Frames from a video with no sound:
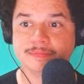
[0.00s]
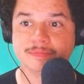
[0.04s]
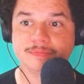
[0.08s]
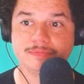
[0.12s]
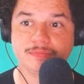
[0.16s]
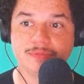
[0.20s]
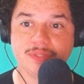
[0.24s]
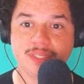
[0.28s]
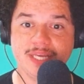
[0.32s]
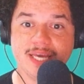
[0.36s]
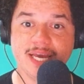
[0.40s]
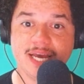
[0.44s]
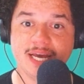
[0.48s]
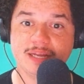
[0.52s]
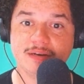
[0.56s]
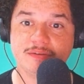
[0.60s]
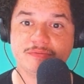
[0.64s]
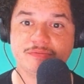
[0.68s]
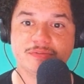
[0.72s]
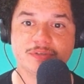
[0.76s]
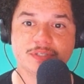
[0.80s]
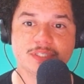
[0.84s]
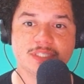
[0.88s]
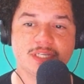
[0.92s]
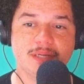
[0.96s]
Yet,
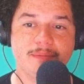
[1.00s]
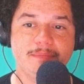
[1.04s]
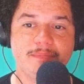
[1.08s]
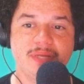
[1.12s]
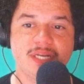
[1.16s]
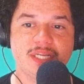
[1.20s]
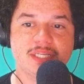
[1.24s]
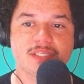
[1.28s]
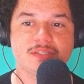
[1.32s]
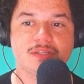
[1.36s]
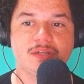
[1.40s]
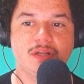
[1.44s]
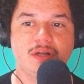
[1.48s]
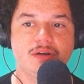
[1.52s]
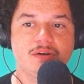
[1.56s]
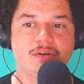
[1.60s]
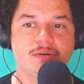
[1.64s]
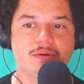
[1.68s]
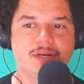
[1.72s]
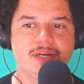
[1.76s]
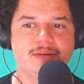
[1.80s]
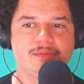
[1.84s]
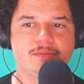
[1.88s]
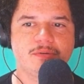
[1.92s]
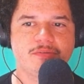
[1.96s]
for some minutes
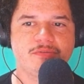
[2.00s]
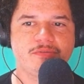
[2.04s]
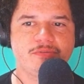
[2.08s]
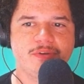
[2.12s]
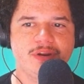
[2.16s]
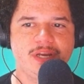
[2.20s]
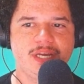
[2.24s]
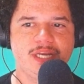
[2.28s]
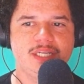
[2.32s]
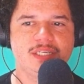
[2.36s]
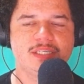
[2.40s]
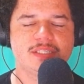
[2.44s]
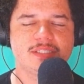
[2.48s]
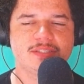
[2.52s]
longer I refrained